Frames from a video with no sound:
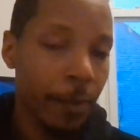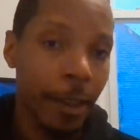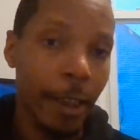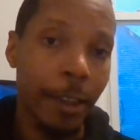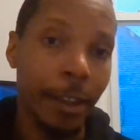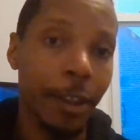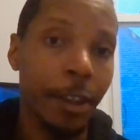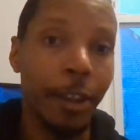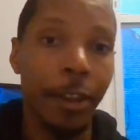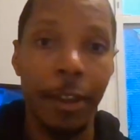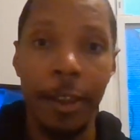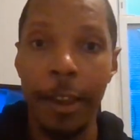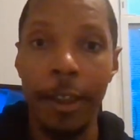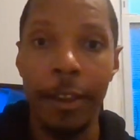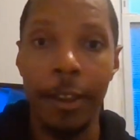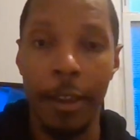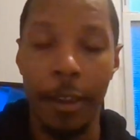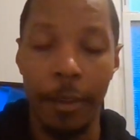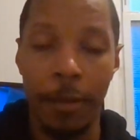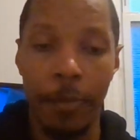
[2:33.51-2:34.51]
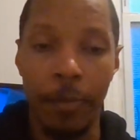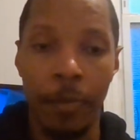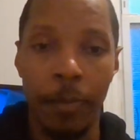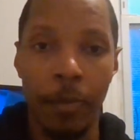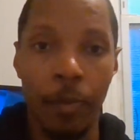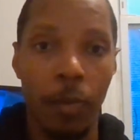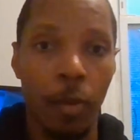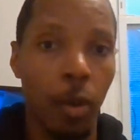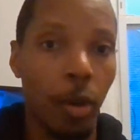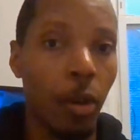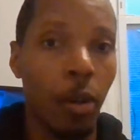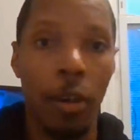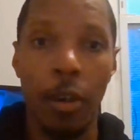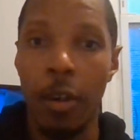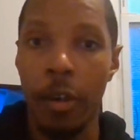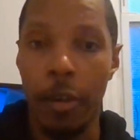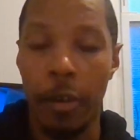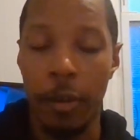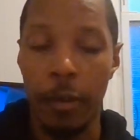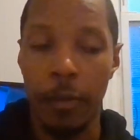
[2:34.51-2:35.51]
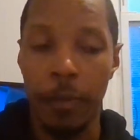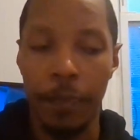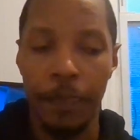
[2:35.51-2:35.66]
that she sees him or her.